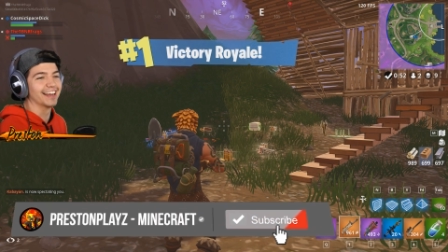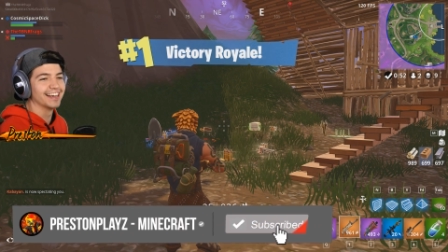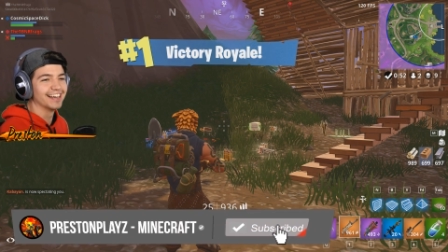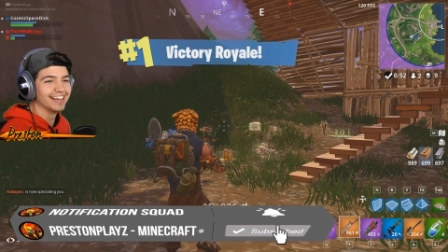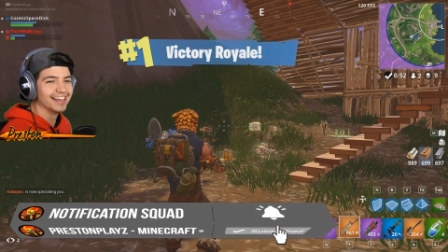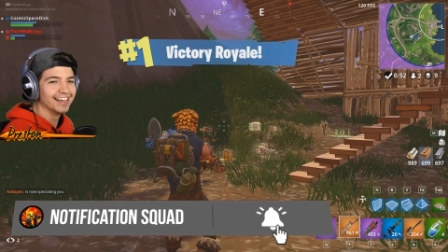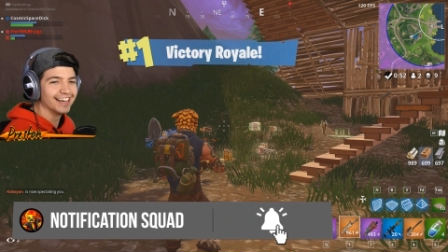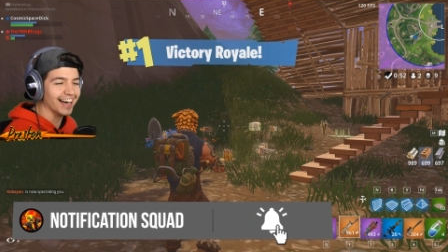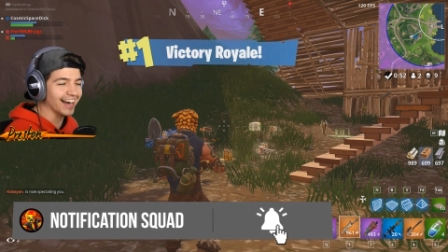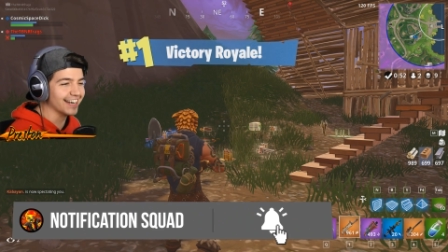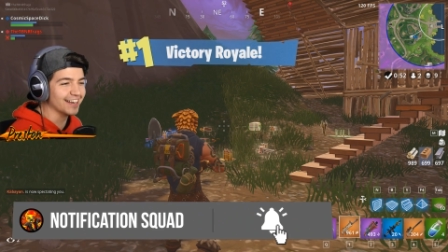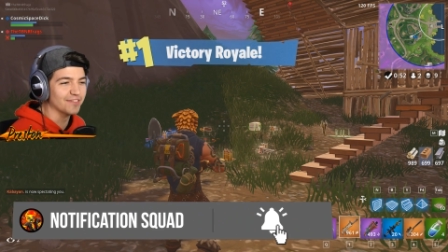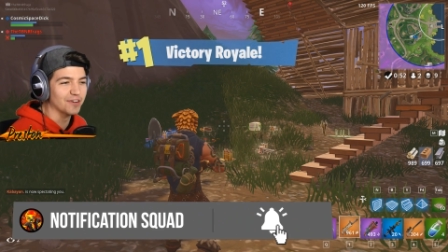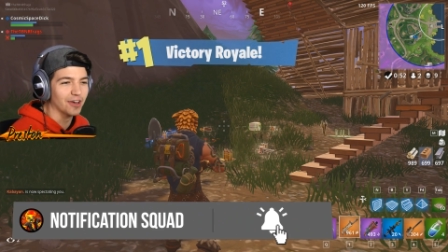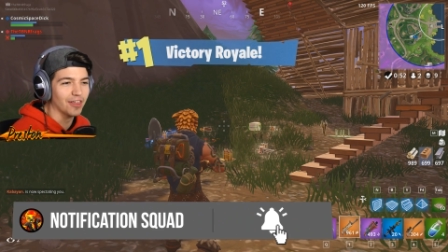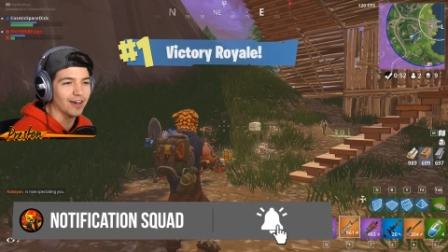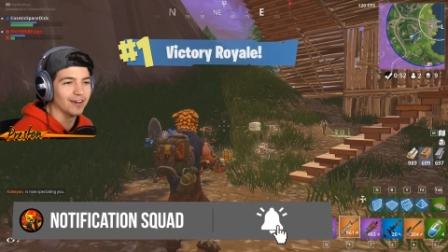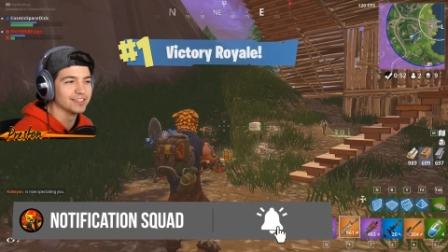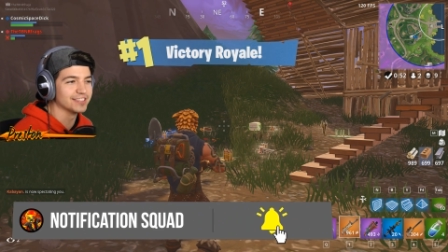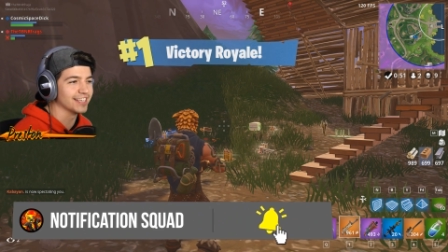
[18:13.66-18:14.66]
I didn't
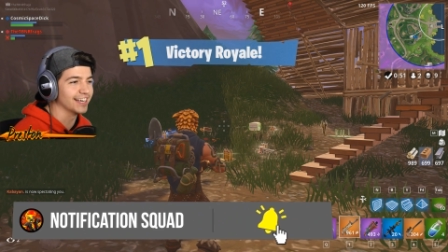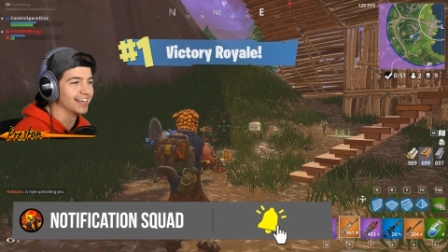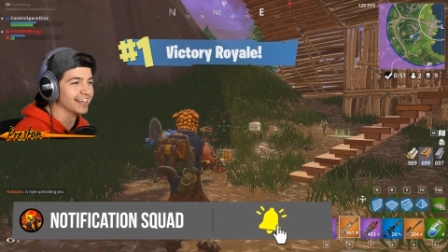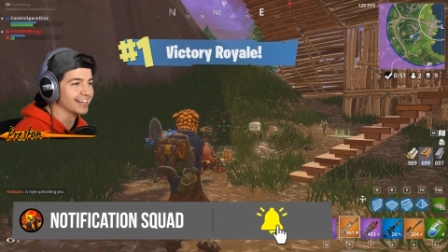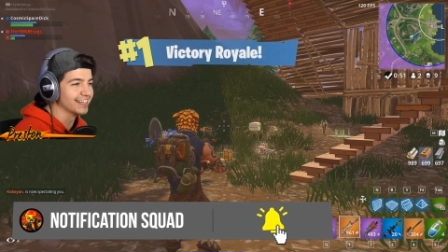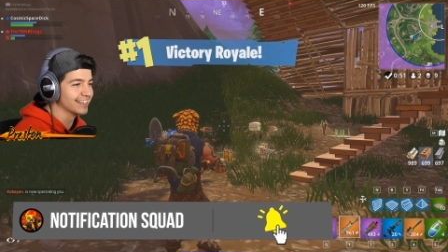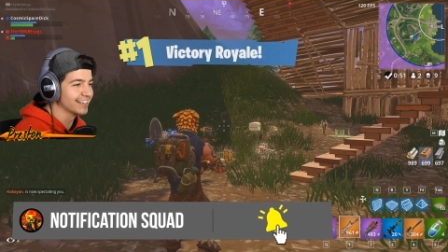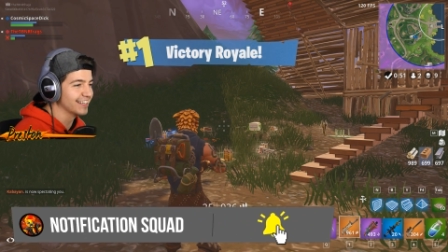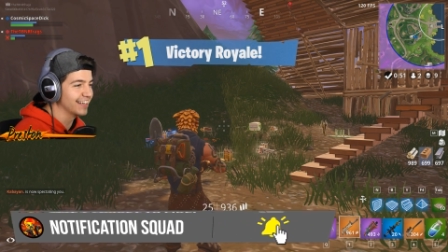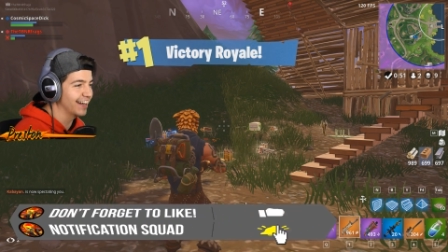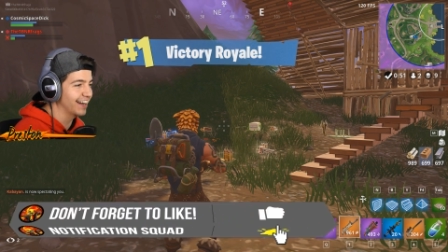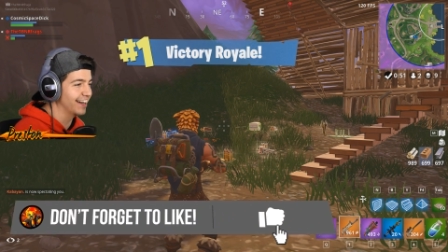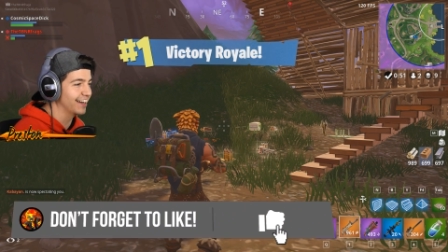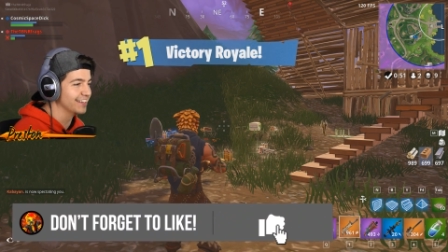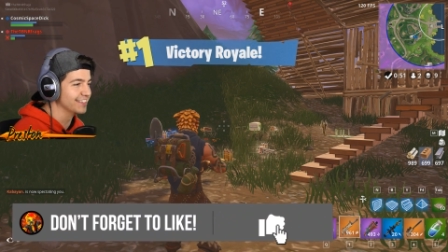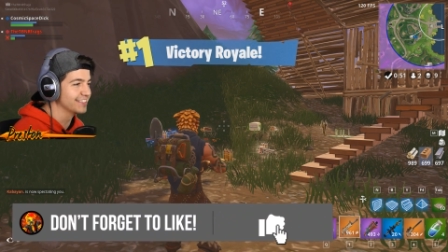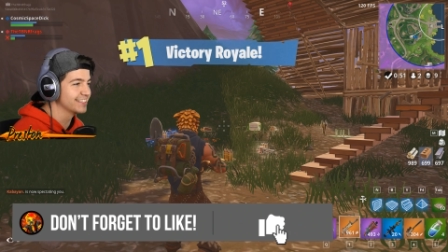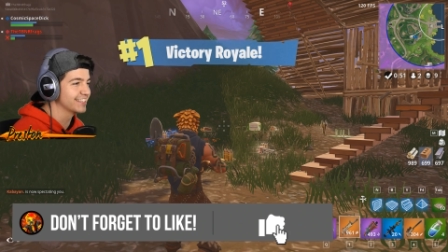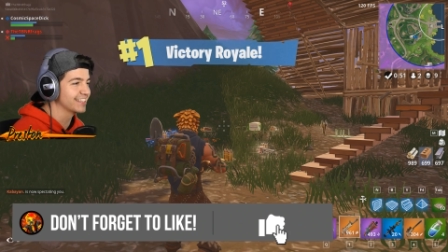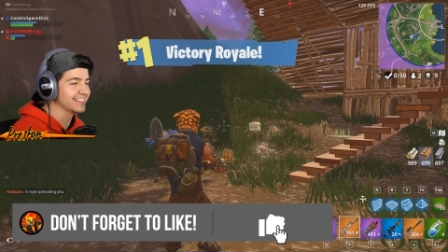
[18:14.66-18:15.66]
even know I was like, ah,
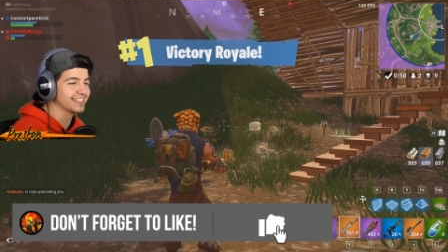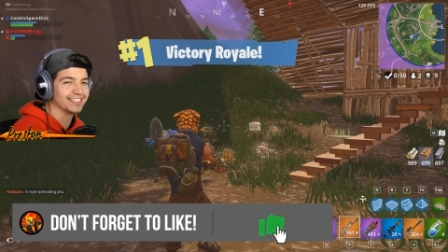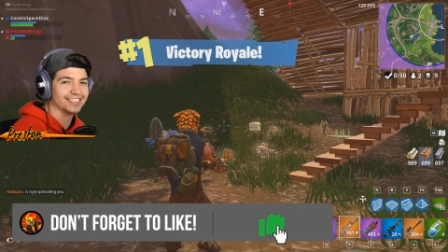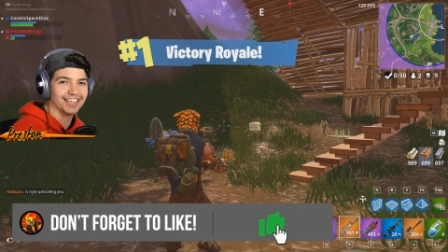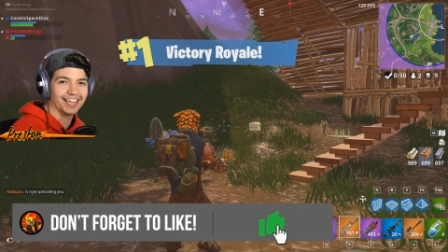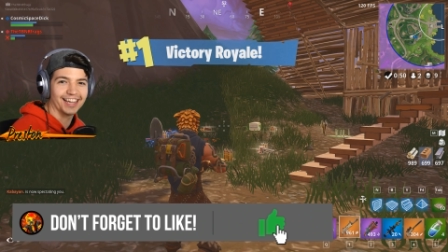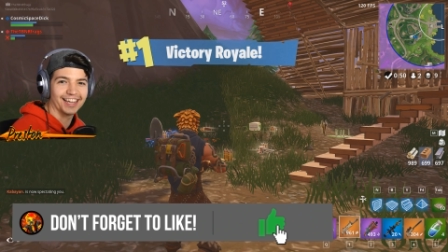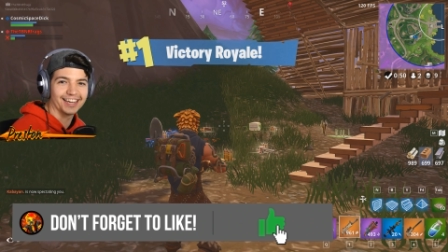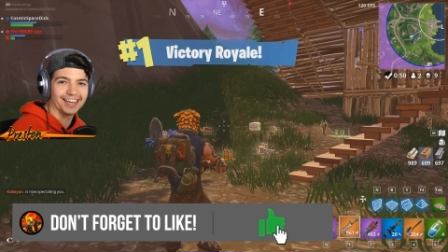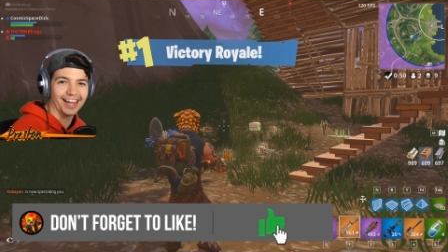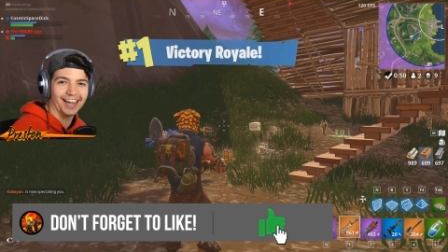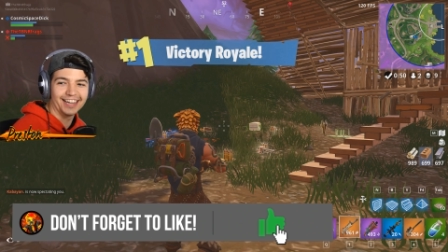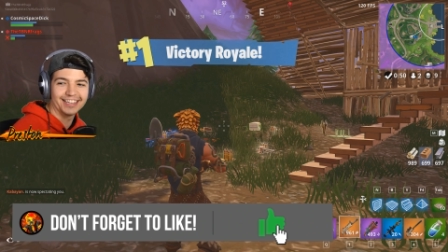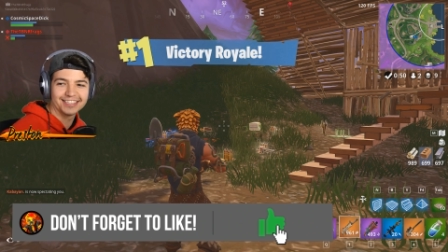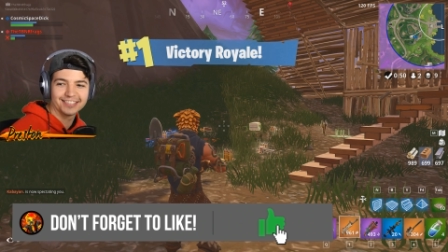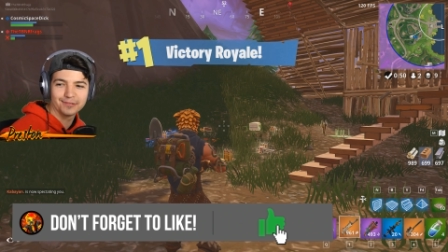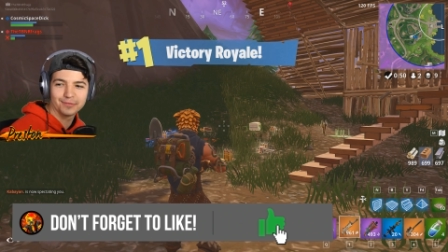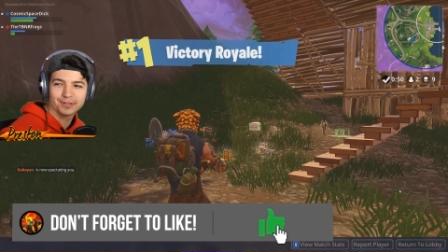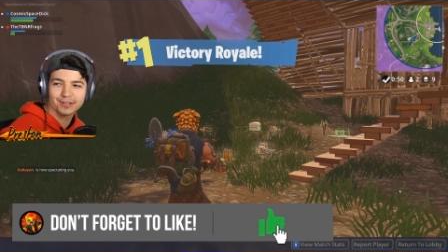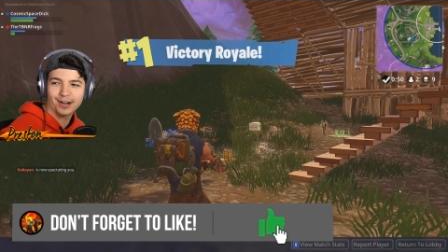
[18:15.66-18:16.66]
it's, it's yeah. sick,
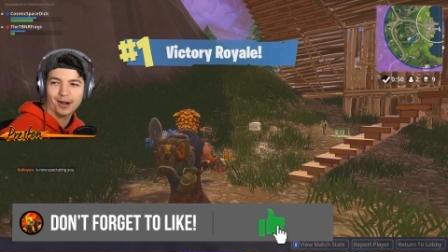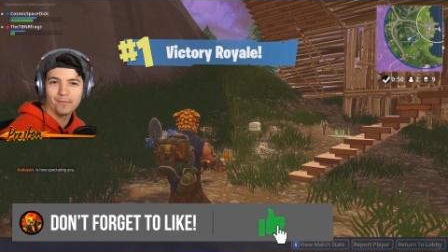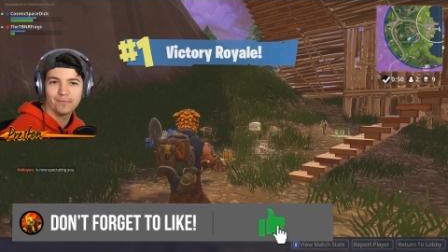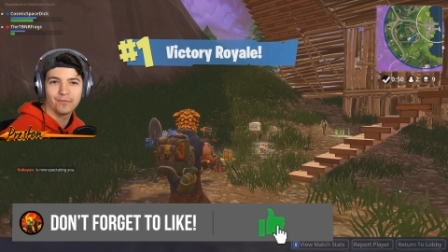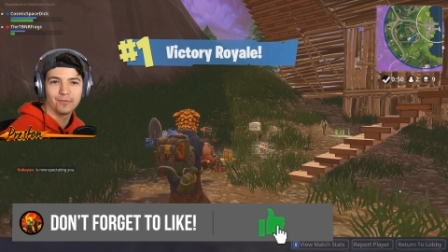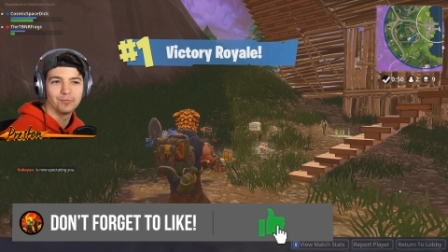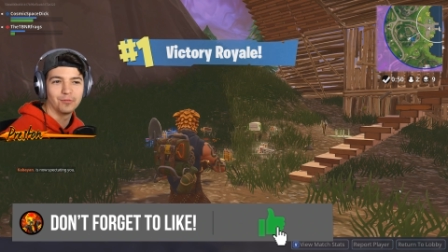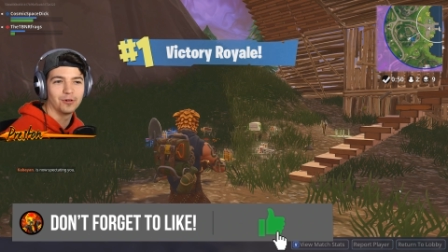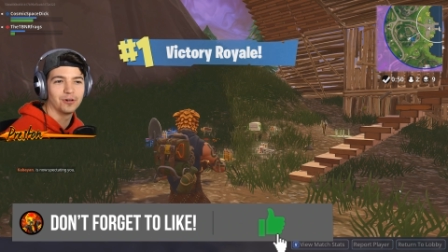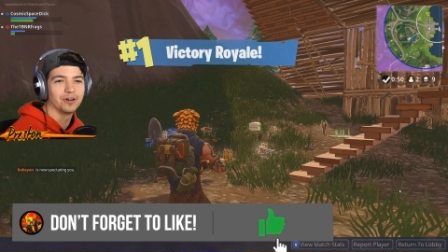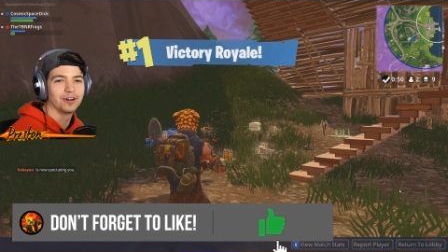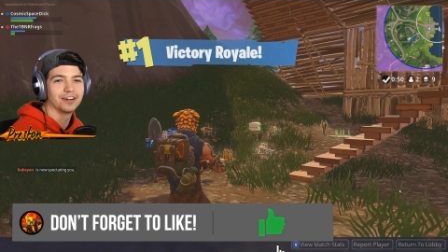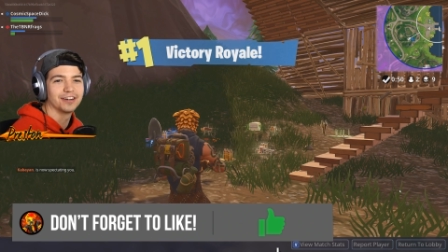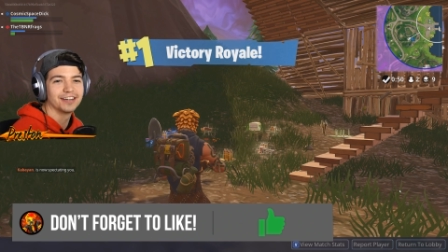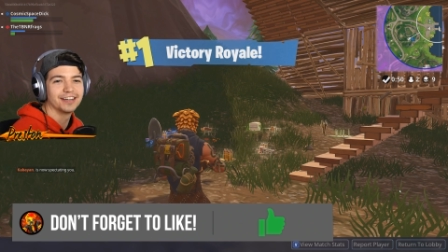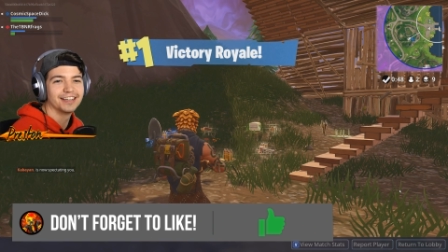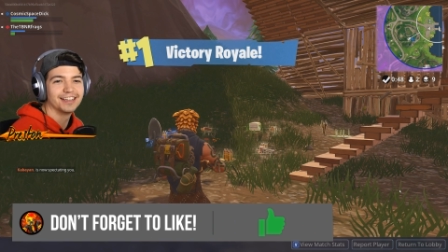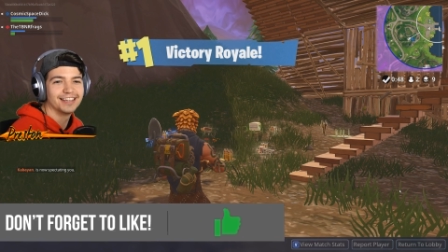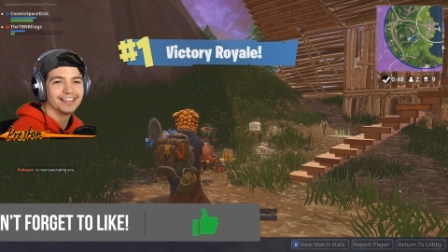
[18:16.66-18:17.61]
guys. Subscribe for